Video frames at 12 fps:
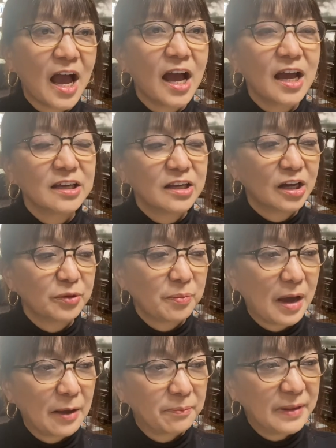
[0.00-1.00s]
I got
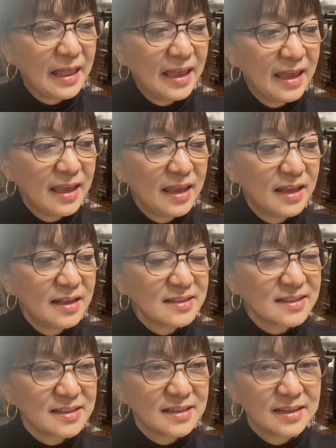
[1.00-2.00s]
my
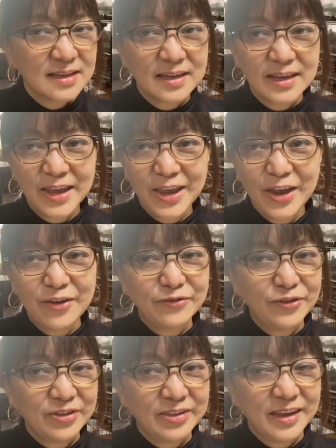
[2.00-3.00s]
plants.
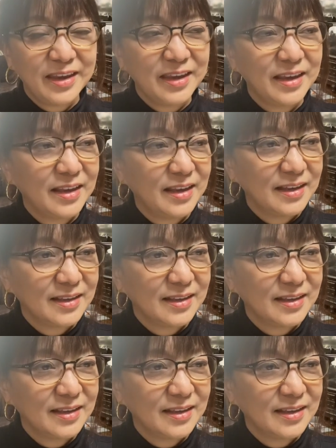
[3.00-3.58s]
Everything.